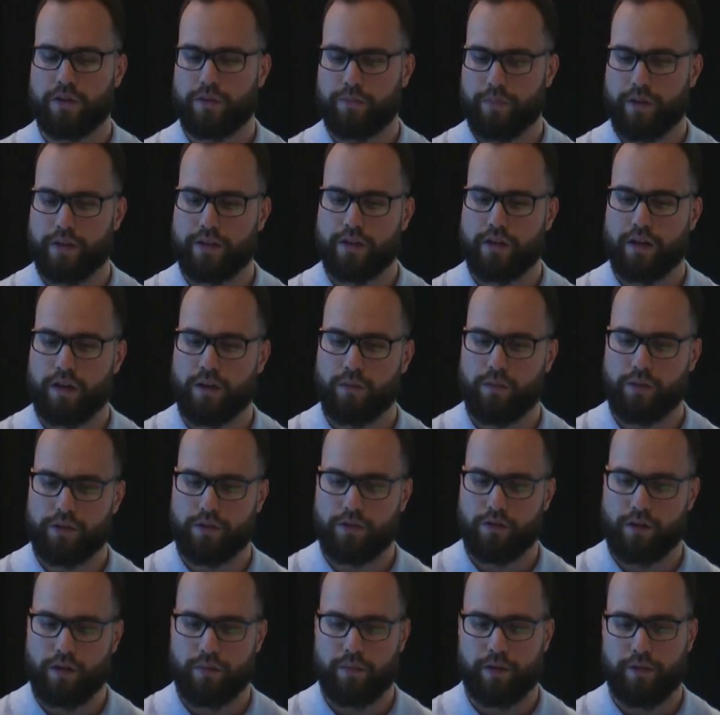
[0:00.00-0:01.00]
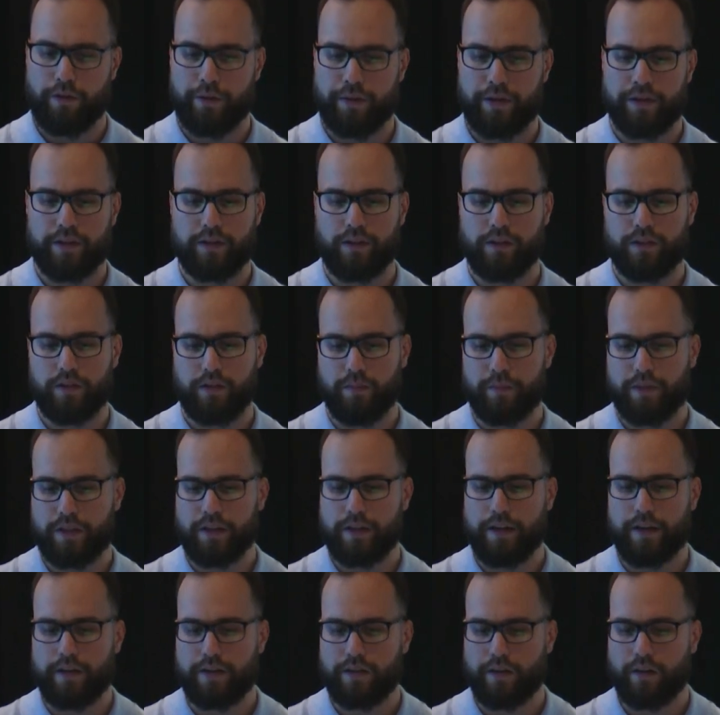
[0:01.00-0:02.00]
but I will talk about that a little bit
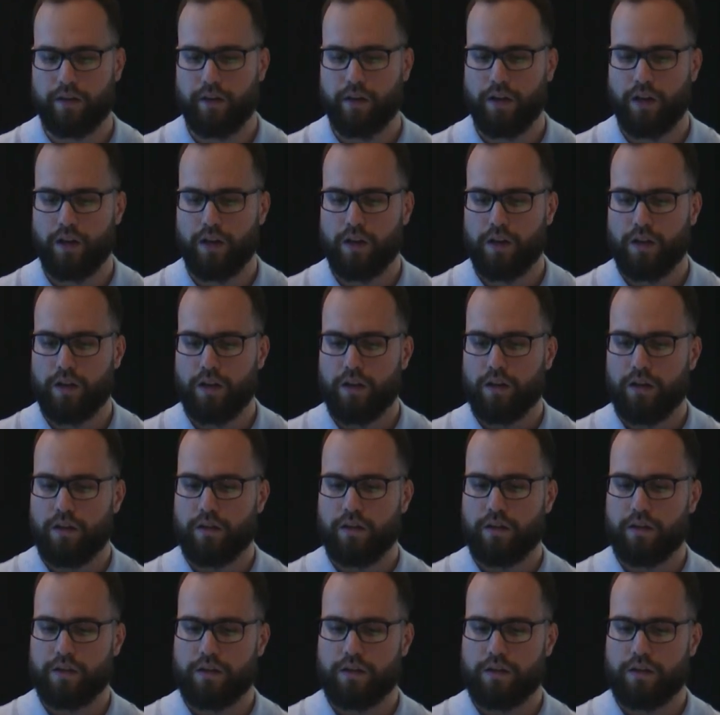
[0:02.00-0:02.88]
later. The